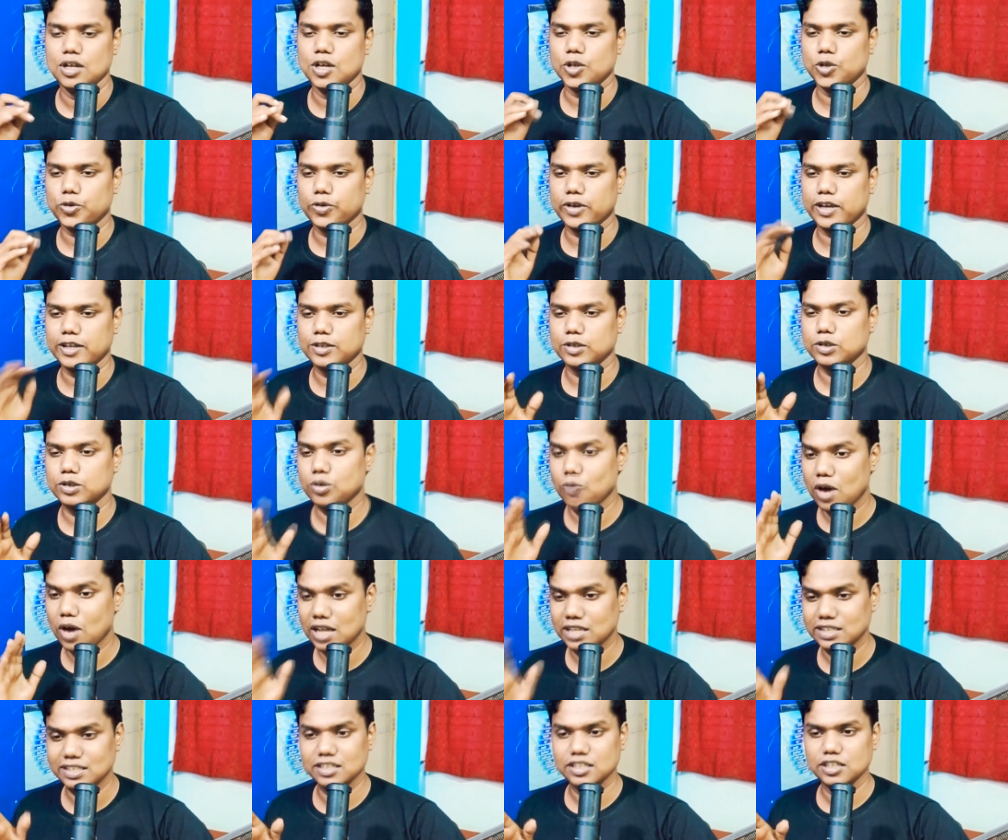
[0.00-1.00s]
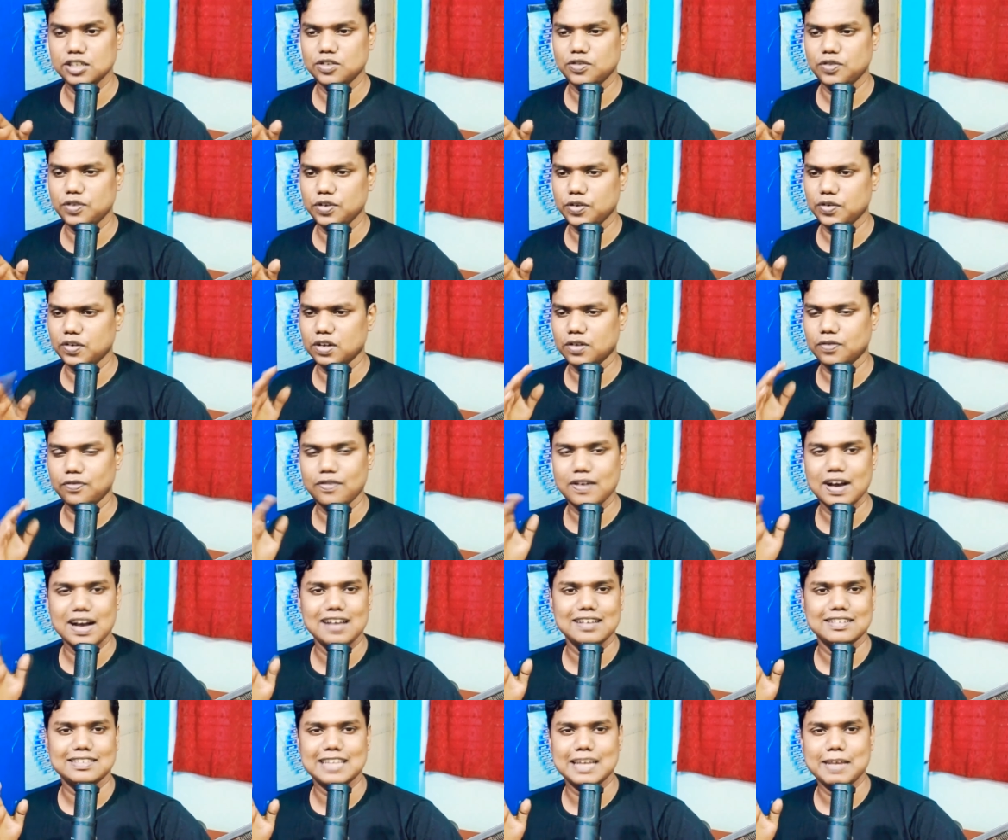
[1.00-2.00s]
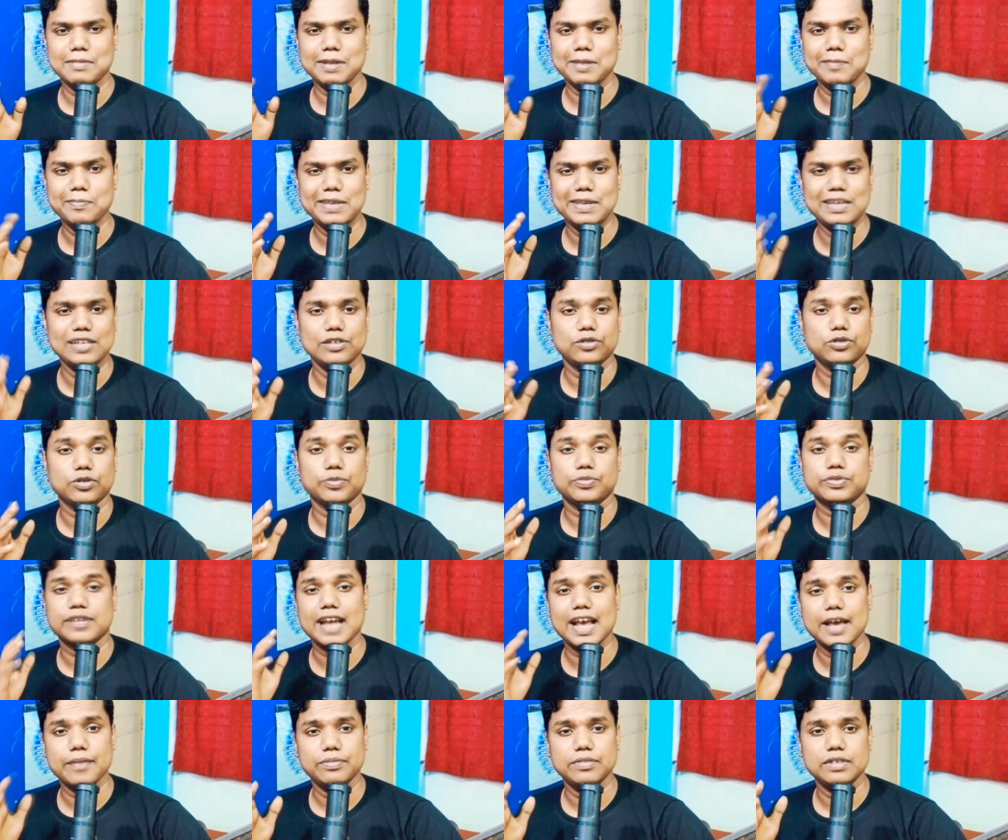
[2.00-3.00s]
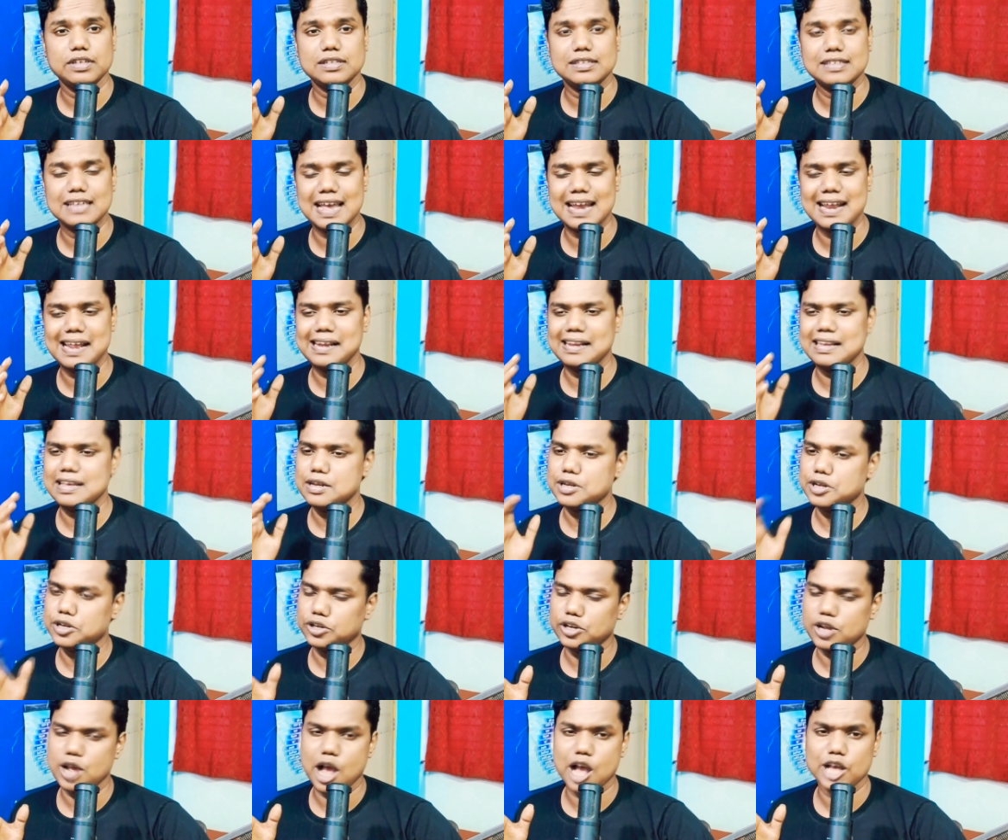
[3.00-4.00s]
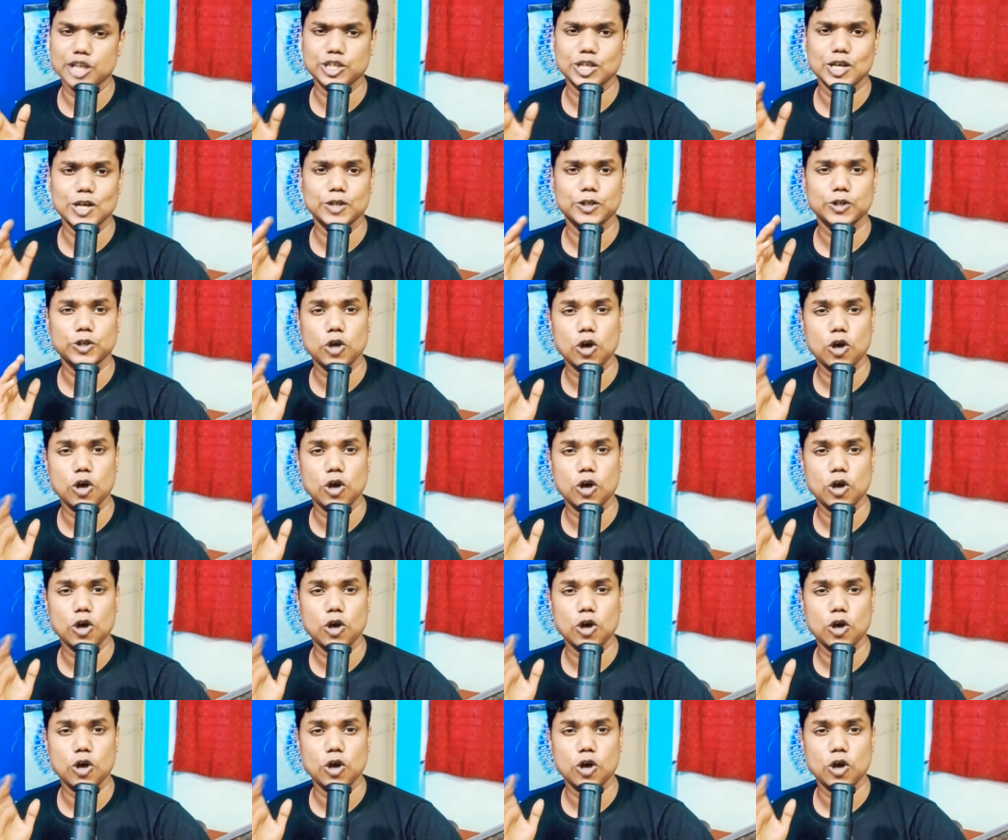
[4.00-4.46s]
So guys, if you're watching this video for the first time, then please subscribe this channel, in Indian reaction,